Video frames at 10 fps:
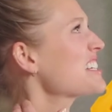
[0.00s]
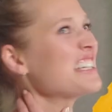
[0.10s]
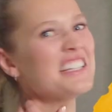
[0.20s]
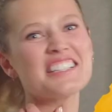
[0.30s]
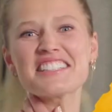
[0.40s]

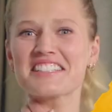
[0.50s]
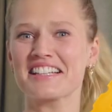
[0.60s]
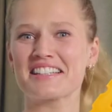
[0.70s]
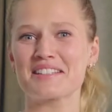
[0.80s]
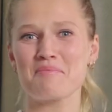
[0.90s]
cheese,
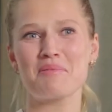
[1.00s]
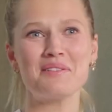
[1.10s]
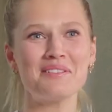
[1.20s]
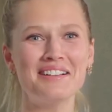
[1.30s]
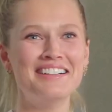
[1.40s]
like
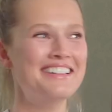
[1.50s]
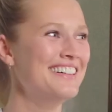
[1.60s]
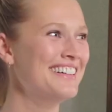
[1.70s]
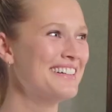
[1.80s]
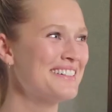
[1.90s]
simple.
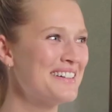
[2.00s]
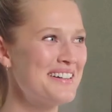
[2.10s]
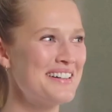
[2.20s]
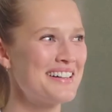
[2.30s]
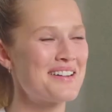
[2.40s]

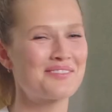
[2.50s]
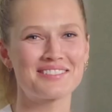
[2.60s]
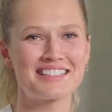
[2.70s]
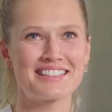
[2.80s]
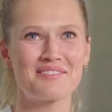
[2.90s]

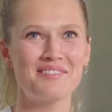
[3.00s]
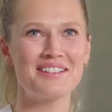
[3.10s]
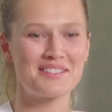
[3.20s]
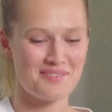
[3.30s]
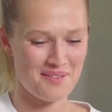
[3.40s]
Everyone is like,
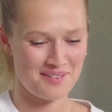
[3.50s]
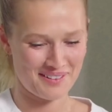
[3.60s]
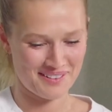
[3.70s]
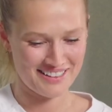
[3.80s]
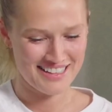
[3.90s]
what is wrong with
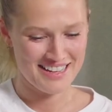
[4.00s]
her?